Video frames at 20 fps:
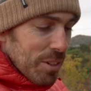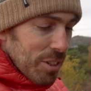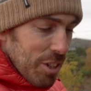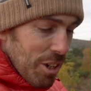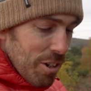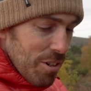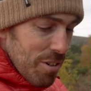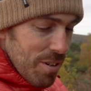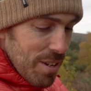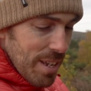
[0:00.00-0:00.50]

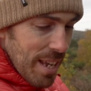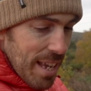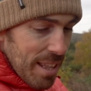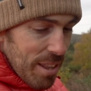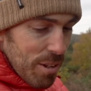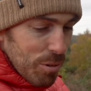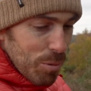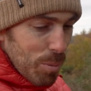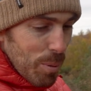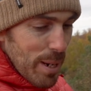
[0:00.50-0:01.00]
So yeah,
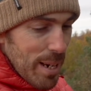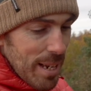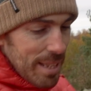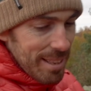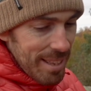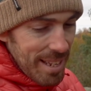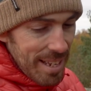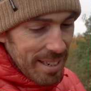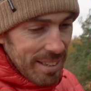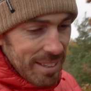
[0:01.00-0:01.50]
those
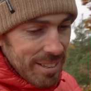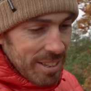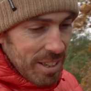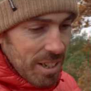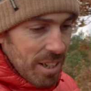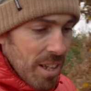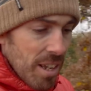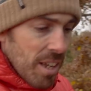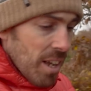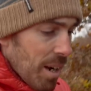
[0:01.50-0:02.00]
weird things
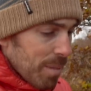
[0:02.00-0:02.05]
that